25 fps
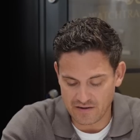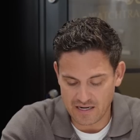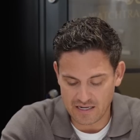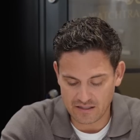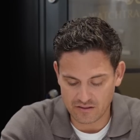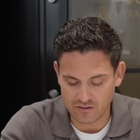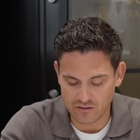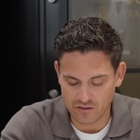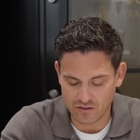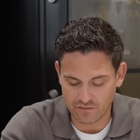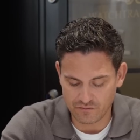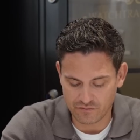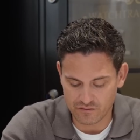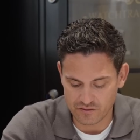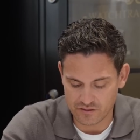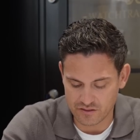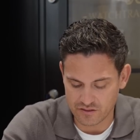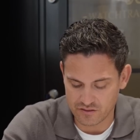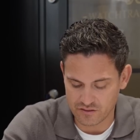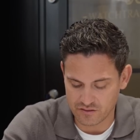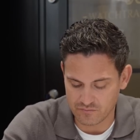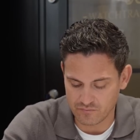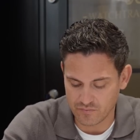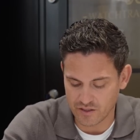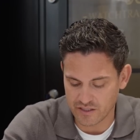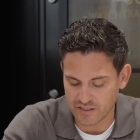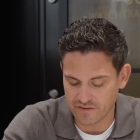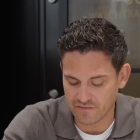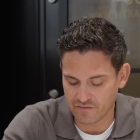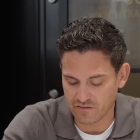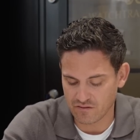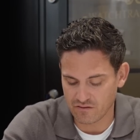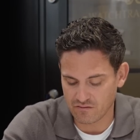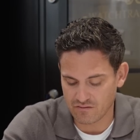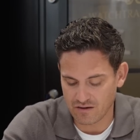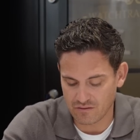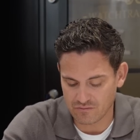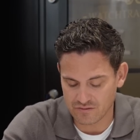I could offer it to somebody
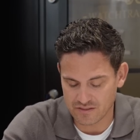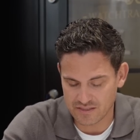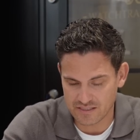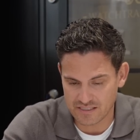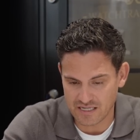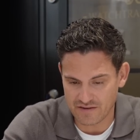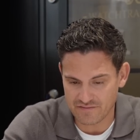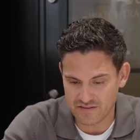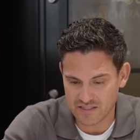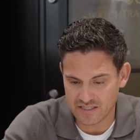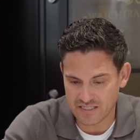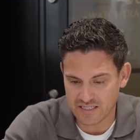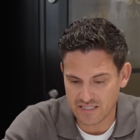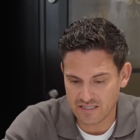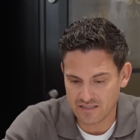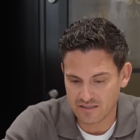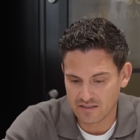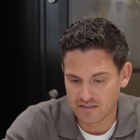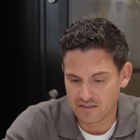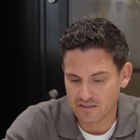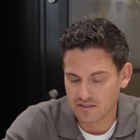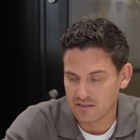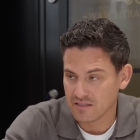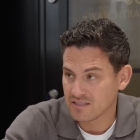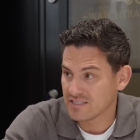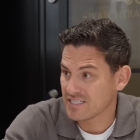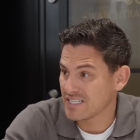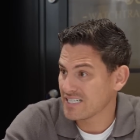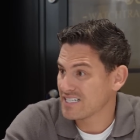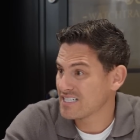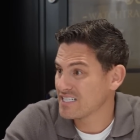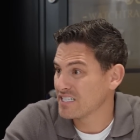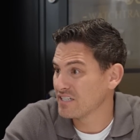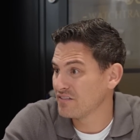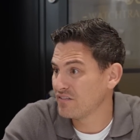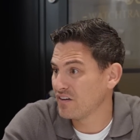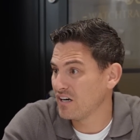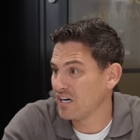for around
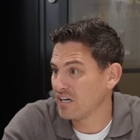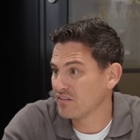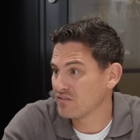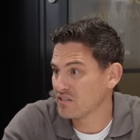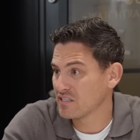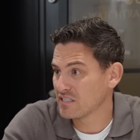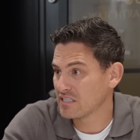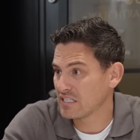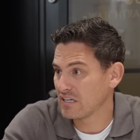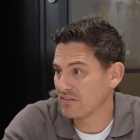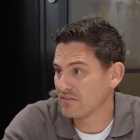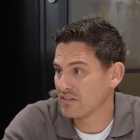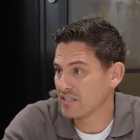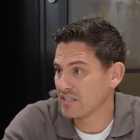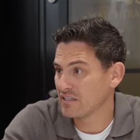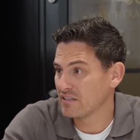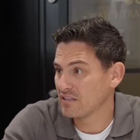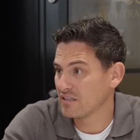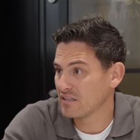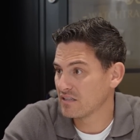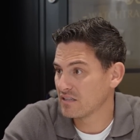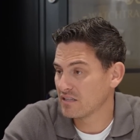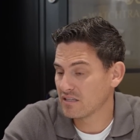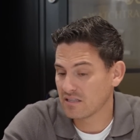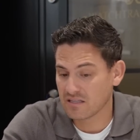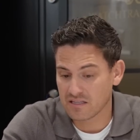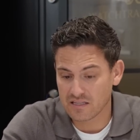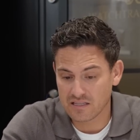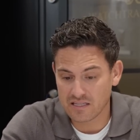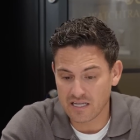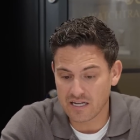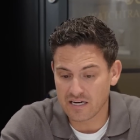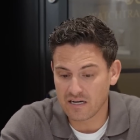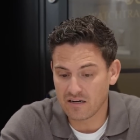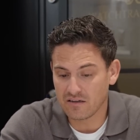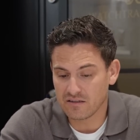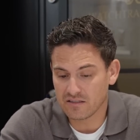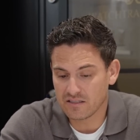65 to 70,
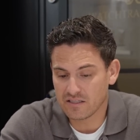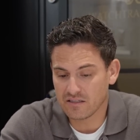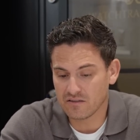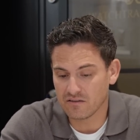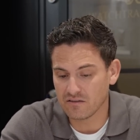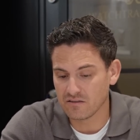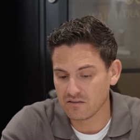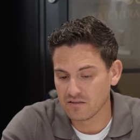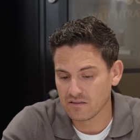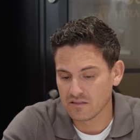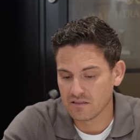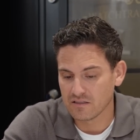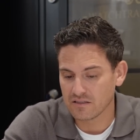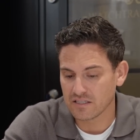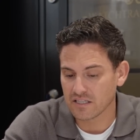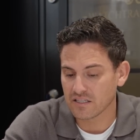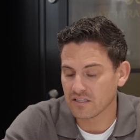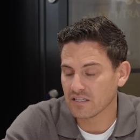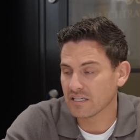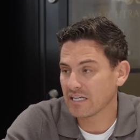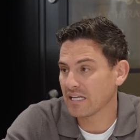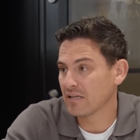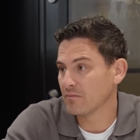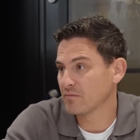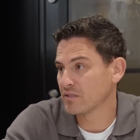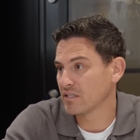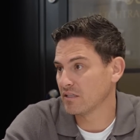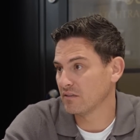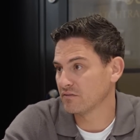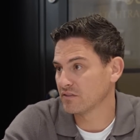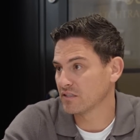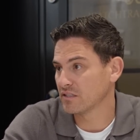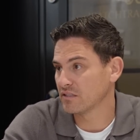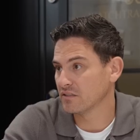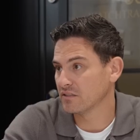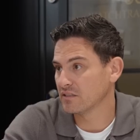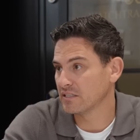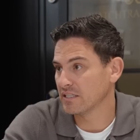then you know, they're going to get themselves
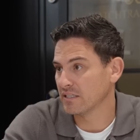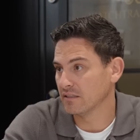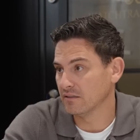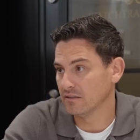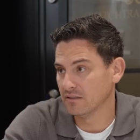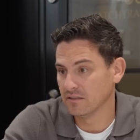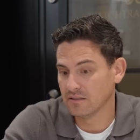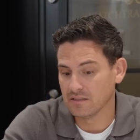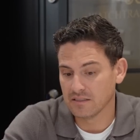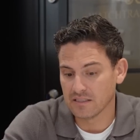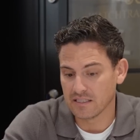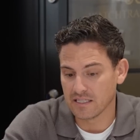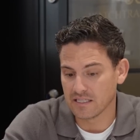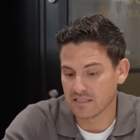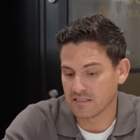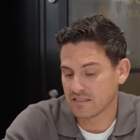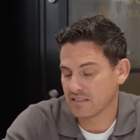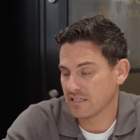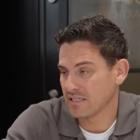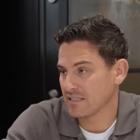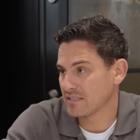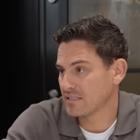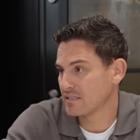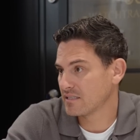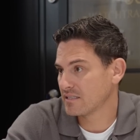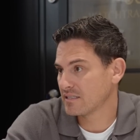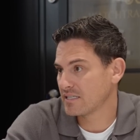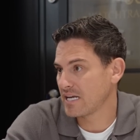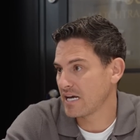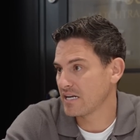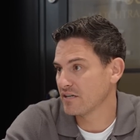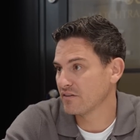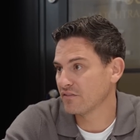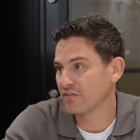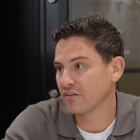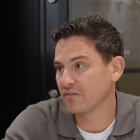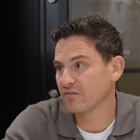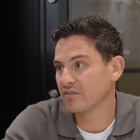a good deal. It's
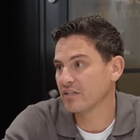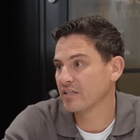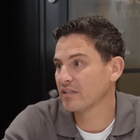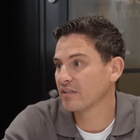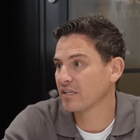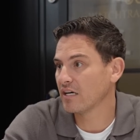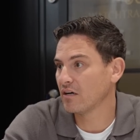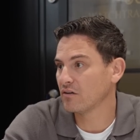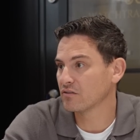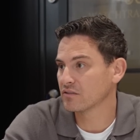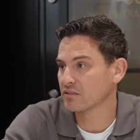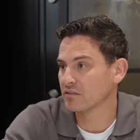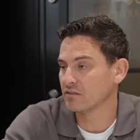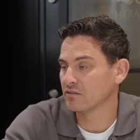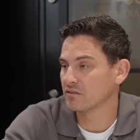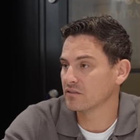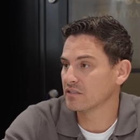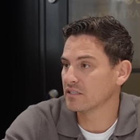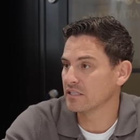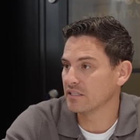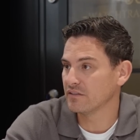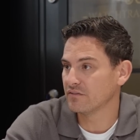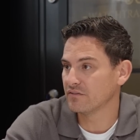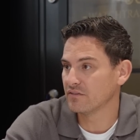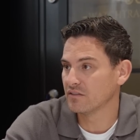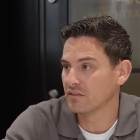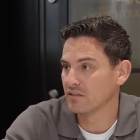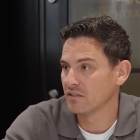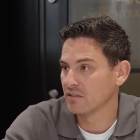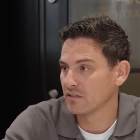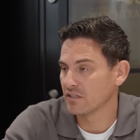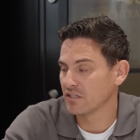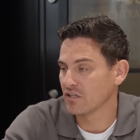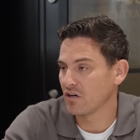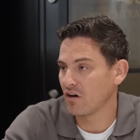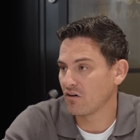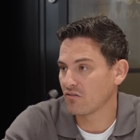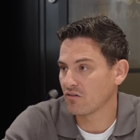10, 15,000 underneath
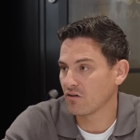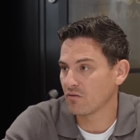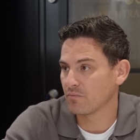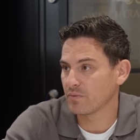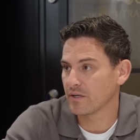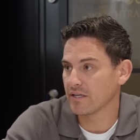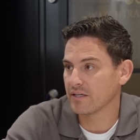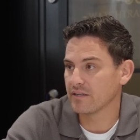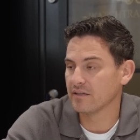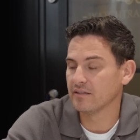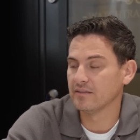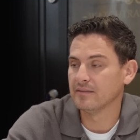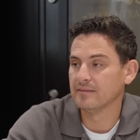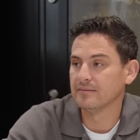the RRP.